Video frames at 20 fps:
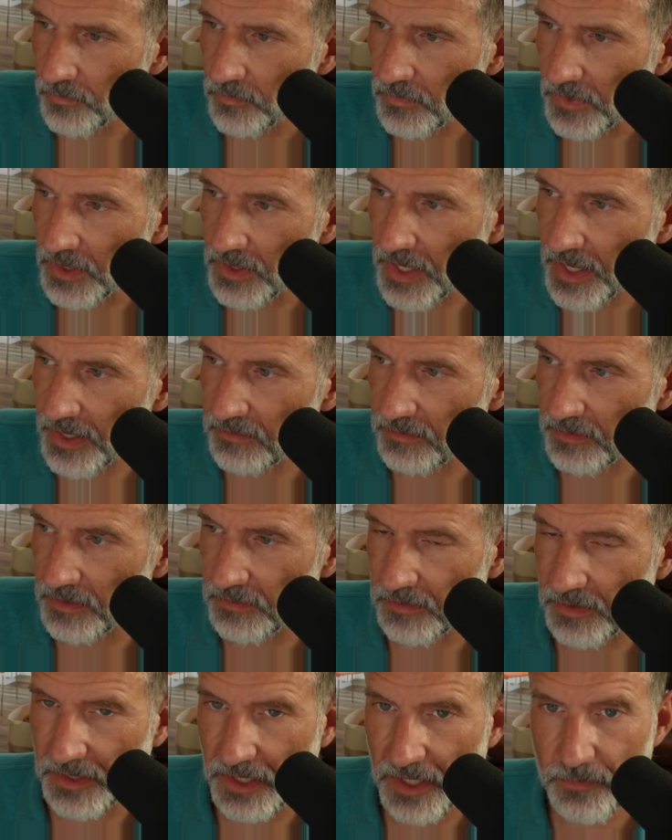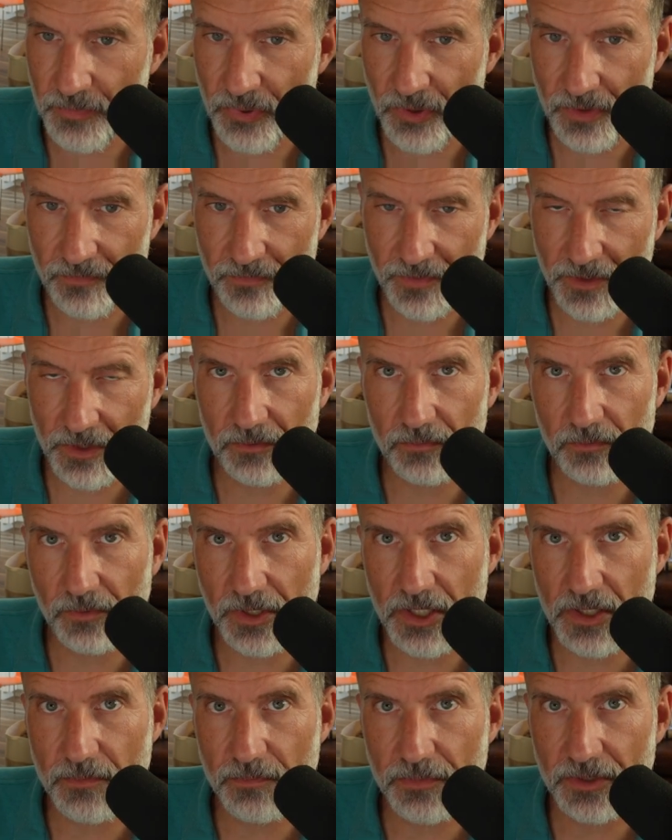The next is an input field where
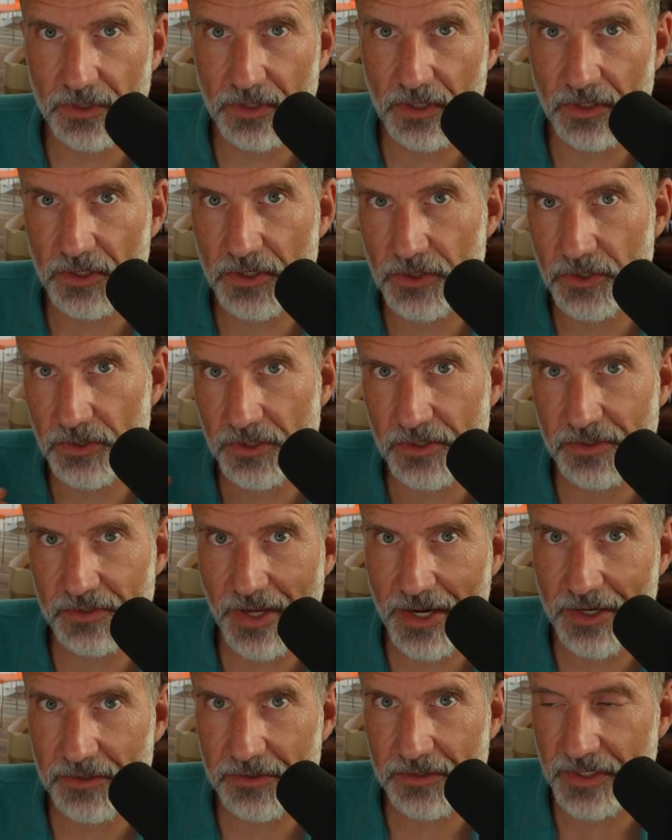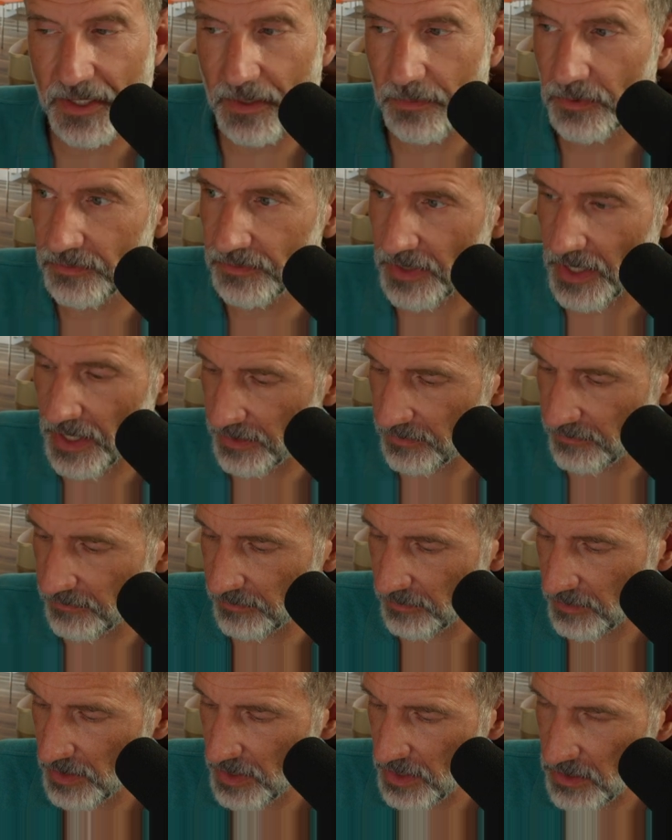you put your desired sample
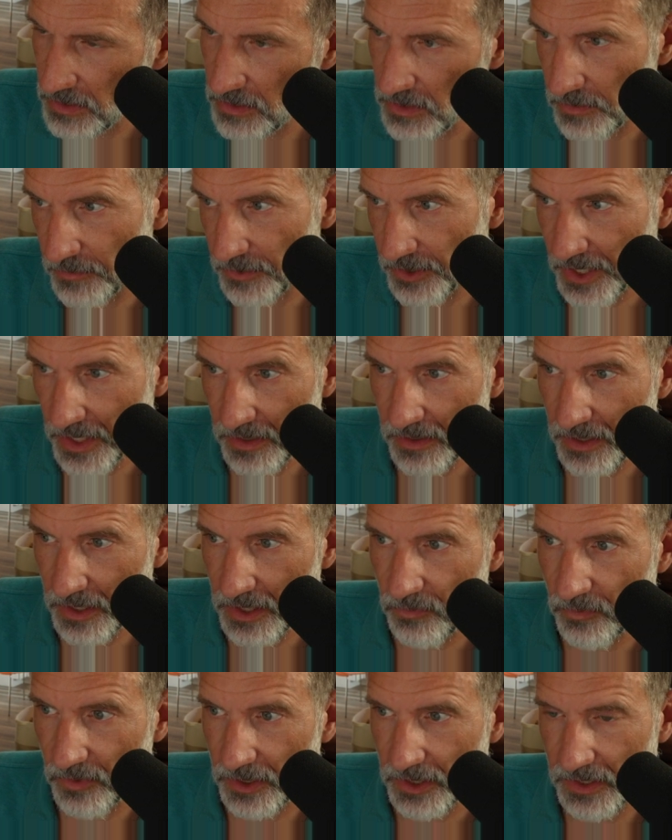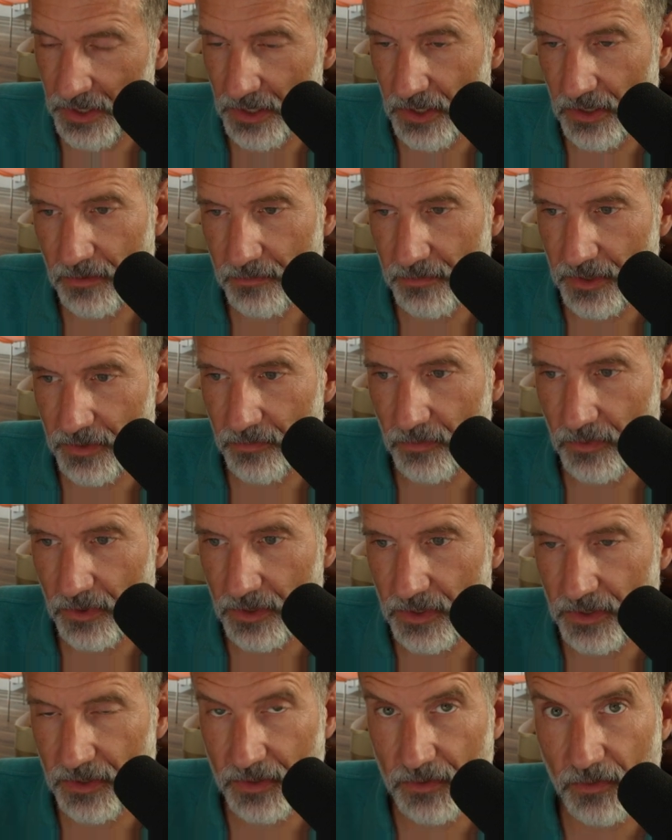size. You can put anything you want in here, but we're
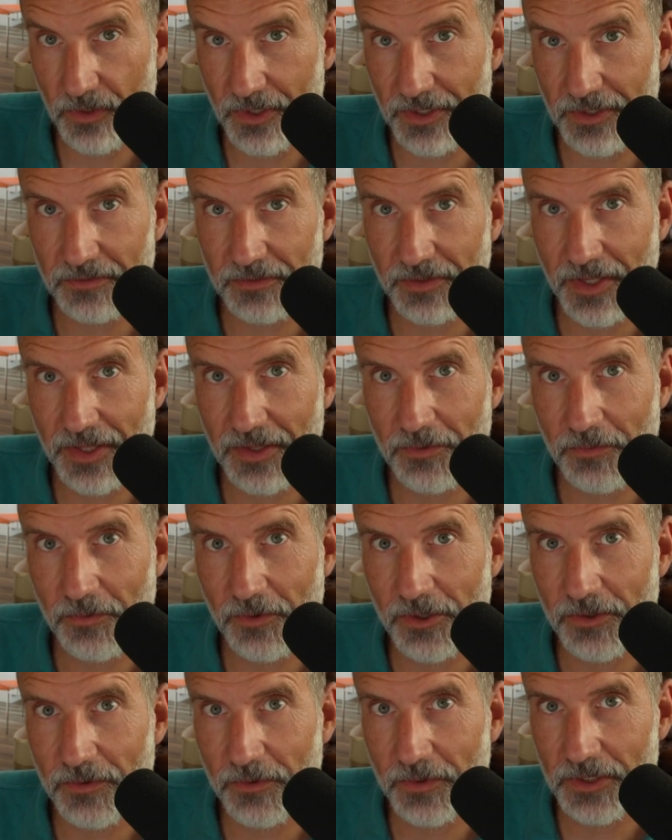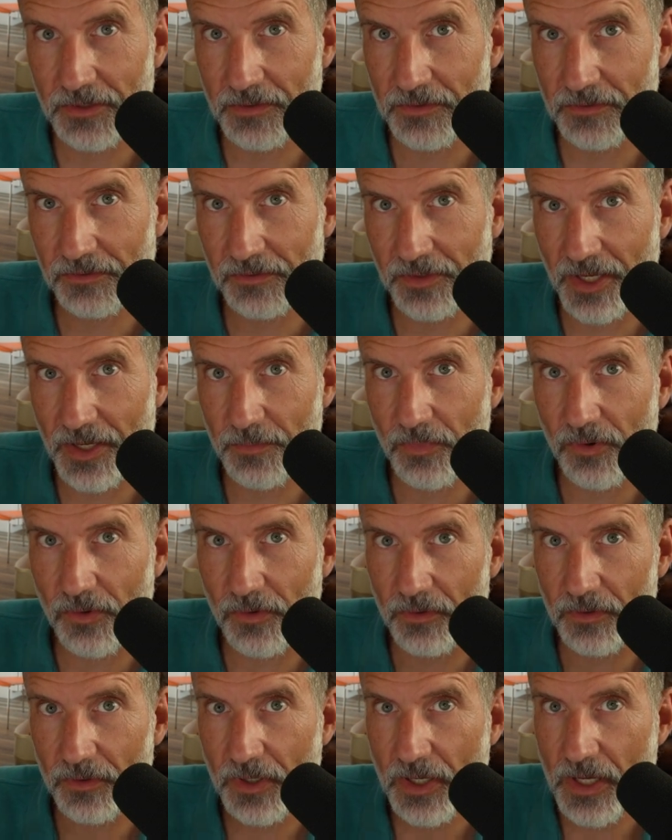just going to say that we're going to
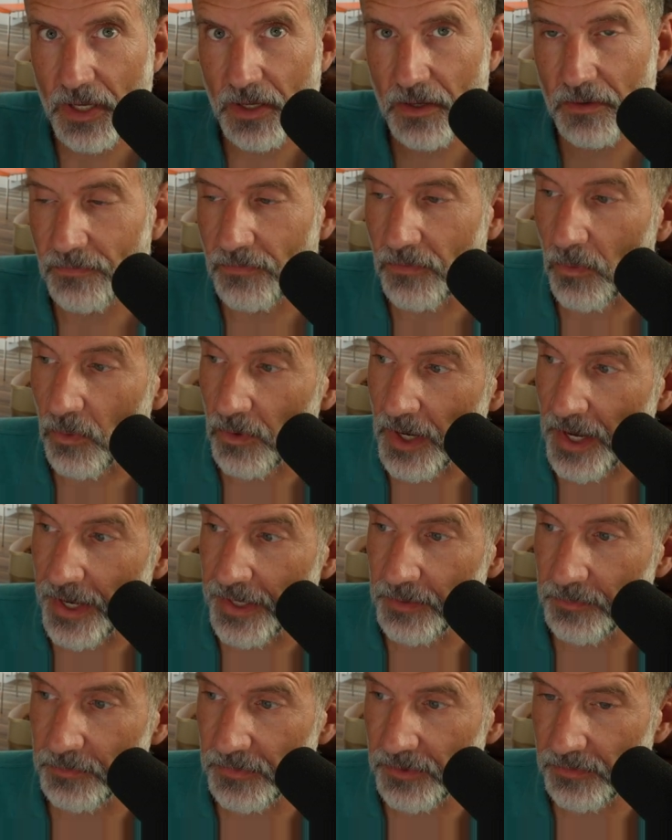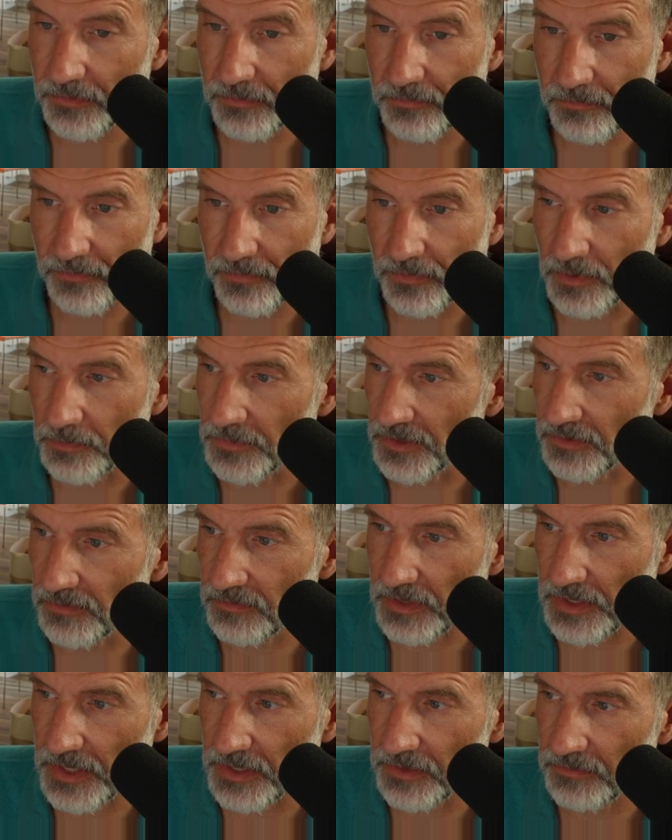sample 4 items from
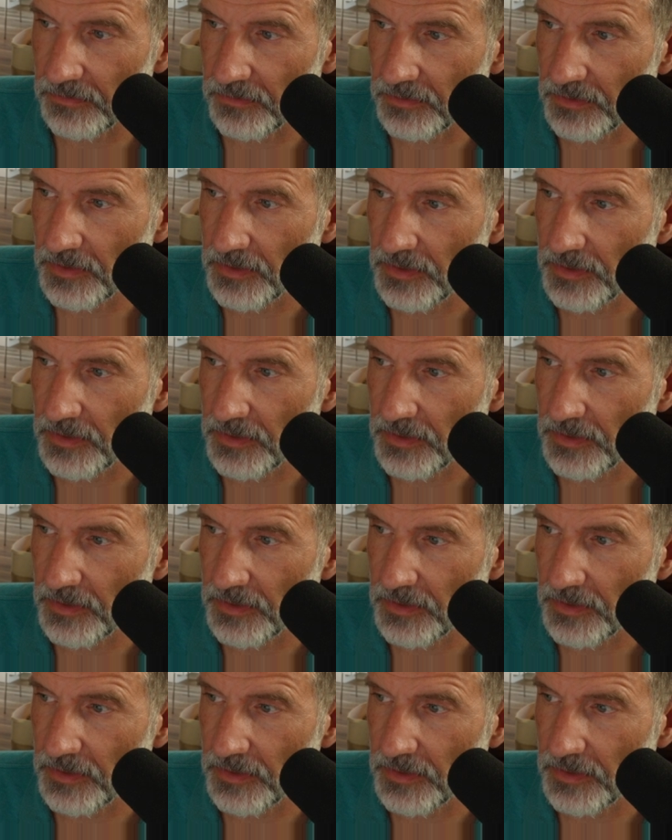this list.